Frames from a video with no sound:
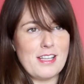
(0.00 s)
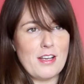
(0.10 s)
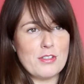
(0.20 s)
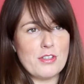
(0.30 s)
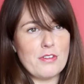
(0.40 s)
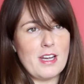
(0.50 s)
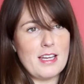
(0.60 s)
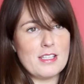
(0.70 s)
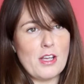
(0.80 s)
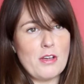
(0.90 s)
a sales
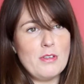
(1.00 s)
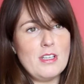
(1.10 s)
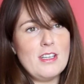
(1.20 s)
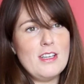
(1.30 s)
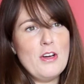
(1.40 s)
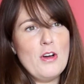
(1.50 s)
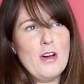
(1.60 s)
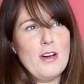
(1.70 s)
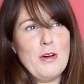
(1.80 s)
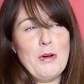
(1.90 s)
career, so
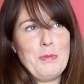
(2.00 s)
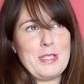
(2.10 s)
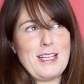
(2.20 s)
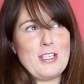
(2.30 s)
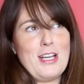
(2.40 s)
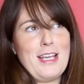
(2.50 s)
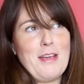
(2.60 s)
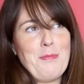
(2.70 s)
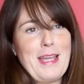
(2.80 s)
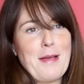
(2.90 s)

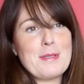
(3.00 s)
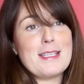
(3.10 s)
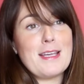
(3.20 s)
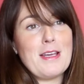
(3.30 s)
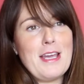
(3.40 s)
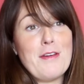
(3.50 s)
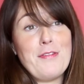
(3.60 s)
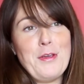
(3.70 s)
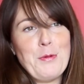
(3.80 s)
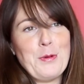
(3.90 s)
potentially being able to hit a
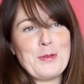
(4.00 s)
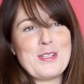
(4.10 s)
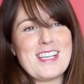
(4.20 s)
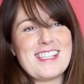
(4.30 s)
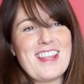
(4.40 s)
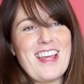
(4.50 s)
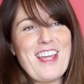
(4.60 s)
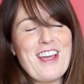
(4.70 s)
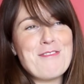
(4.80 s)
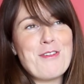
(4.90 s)
few walls, because I
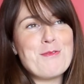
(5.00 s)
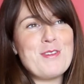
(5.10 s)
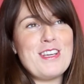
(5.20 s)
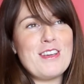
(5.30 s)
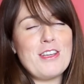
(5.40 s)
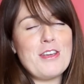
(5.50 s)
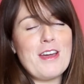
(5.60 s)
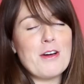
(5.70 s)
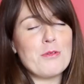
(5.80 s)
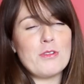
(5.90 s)
think probably you
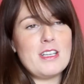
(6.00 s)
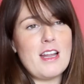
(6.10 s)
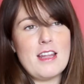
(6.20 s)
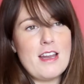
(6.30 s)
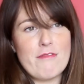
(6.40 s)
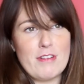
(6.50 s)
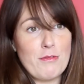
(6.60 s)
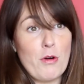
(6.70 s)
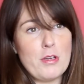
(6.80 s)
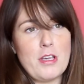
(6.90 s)
hit a wall in every
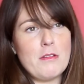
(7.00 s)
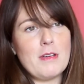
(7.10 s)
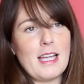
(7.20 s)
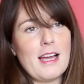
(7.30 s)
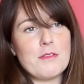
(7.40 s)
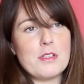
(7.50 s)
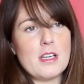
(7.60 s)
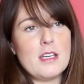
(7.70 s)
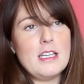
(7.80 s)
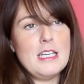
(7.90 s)
role you
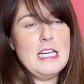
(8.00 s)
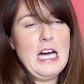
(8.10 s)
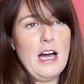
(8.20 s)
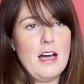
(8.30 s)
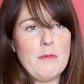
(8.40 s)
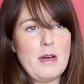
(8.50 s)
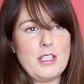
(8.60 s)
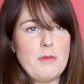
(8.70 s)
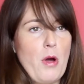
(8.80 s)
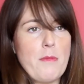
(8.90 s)
encounter,
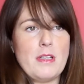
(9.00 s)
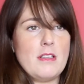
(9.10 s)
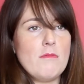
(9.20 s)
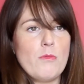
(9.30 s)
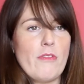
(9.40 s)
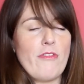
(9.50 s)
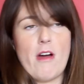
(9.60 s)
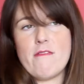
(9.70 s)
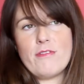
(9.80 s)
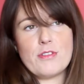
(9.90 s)
and you might be
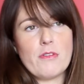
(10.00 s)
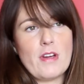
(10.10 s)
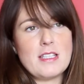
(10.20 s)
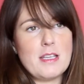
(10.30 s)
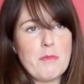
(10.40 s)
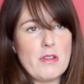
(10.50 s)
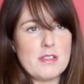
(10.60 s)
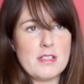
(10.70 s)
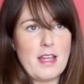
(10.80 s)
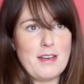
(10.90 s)
fine for sort of 18
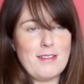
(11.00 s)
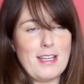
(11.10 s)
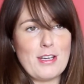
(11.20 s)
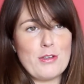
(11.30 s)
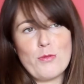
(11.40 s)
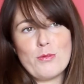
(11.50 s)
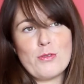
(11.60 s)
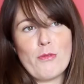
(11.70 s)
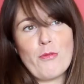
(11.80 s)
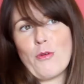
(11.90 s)
months and then it can all
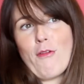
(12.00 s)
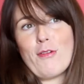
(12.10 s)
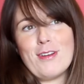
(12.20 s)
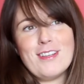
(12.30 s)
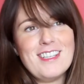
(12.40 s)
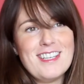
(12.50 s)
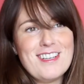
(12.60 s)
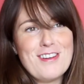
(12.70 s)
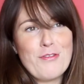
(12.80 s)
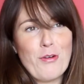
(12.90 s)
sort of fall off
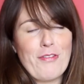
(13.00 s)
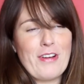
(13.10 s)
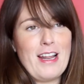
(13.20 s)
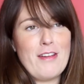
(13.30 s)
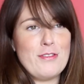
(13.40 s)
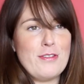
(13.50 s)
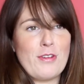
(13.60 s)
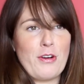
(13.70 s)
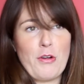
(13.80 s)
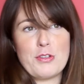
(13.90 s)
a cliff and
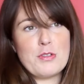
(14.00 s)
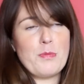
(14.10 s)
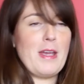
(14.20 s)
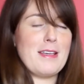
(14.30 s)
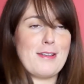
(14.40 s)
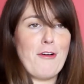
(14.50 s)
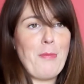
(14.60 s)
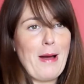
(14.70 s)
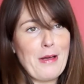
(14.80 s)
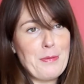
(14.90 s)
you've kind of got to just pick yourself
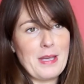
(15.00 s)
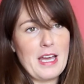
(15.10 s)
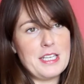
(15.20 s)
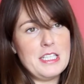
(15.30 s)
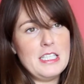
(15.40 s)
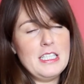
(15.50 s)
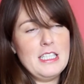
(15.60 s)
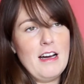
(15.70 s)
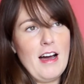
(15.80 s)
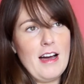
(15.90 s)
back up again.
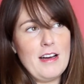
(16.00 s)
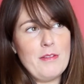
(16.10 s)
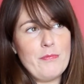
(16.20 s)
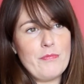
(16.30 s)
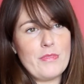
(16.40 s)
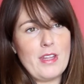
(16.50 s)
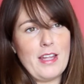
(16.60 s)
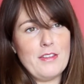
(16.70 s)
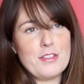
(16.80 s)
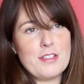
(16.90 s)

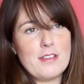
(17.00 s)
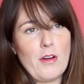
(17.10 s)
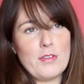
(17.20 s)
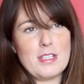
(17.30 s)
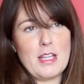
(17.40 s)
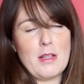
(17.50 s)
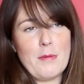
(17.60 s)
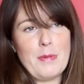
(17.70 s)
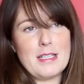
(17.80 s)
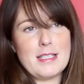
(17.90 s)
And obviously the
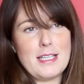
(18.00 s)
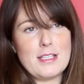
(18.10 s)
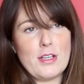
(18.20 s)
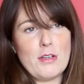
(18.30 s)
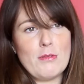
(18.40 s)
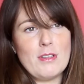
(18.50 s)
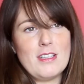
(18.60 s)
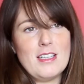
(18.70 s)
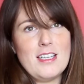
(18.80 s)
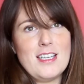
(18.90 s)
ability to
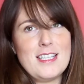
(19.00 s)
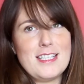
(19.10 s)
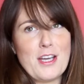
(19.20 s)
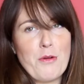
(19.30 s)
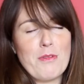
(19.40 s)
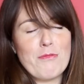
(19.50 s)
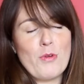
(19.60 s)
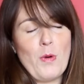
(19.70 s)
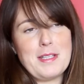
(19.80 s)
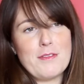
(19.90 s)
deal
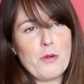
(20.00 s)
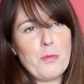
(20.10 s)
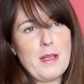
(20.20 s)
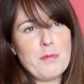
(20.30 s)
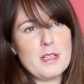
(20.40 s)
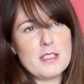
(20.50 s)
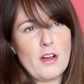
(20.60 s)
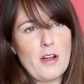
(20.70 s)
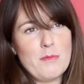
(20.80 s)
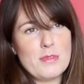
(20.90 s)
with quite difficult people at
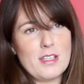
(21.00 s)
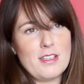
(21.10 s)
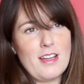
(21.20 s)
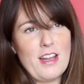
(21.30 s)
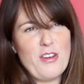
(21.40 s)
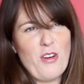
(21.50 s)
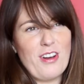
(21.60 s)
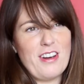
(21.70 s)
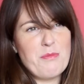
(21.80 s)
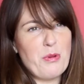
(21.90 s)
times and not
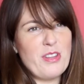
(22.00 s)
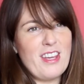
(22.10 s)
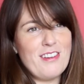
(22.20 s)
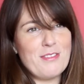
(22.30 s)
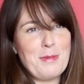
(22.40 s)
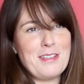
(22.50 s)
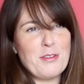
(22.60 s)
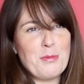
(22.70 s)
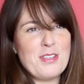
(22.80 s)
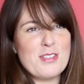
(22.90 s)
let it bother you. I mean,
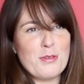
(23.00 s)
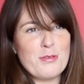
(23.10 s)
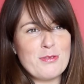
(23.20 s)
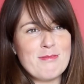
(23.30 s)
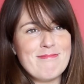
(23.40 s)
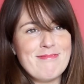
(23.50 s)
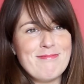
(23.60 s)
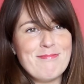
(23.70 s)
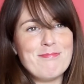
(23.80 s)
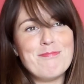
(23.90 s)
almost sort of
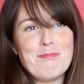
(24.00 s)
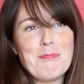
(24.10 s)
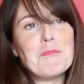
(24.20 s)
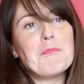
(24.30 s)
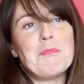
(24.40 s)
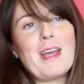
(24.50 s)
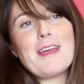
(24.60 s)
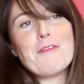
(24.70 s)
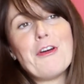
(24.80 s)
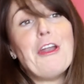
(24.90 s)

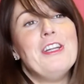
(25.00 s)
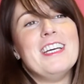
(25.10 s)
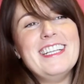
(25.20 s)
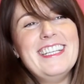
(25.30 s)
make it fun.